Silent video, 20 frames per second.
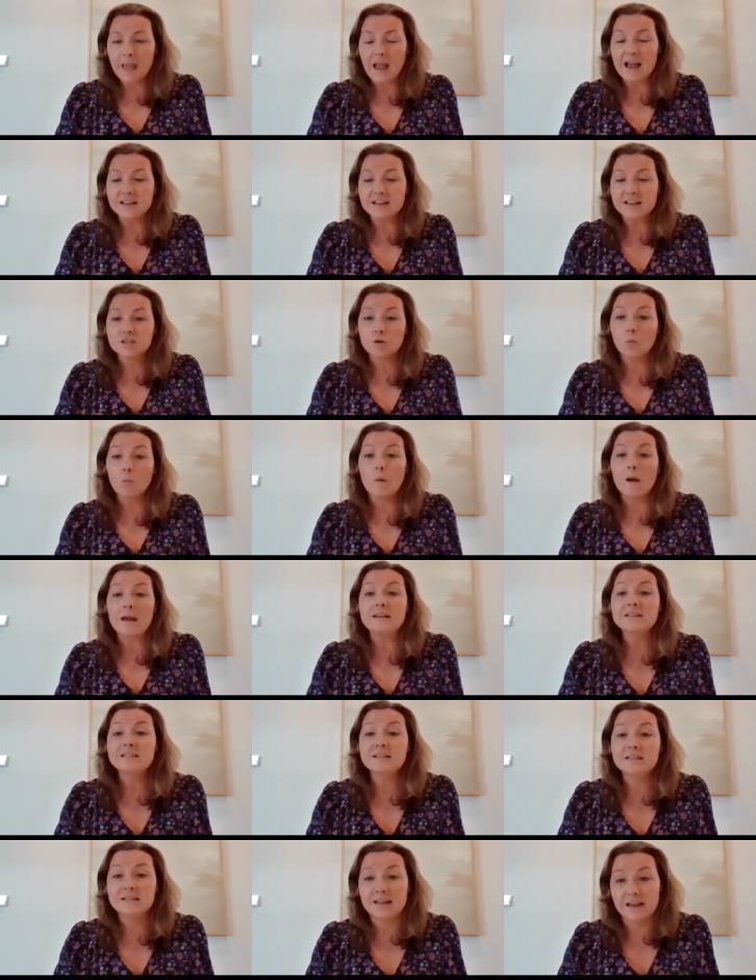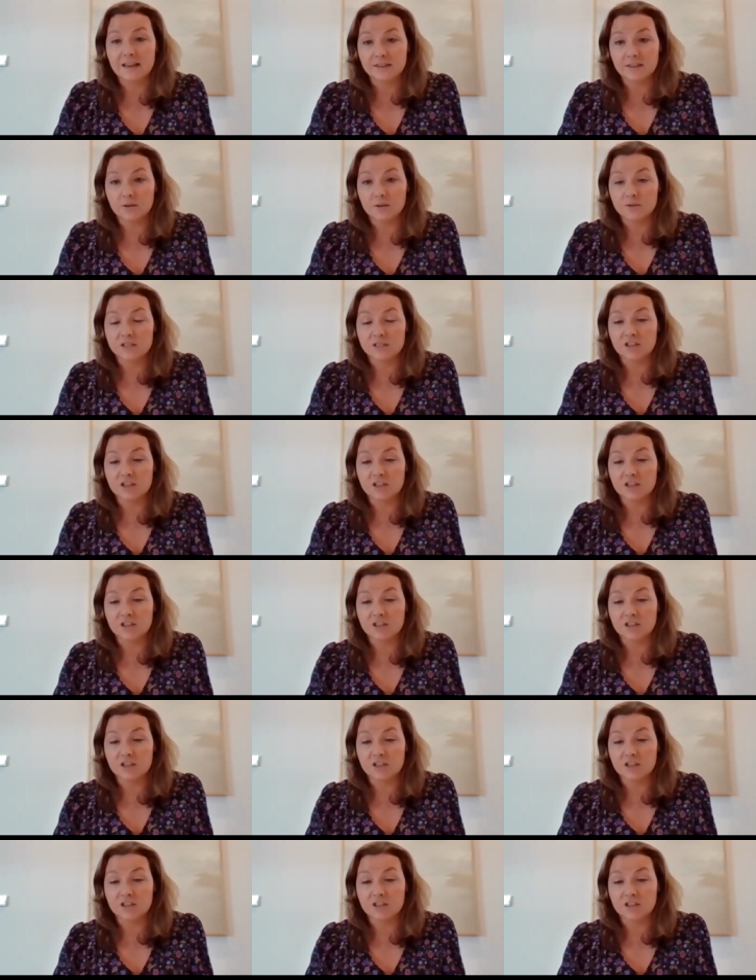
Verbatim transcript: as to when to take those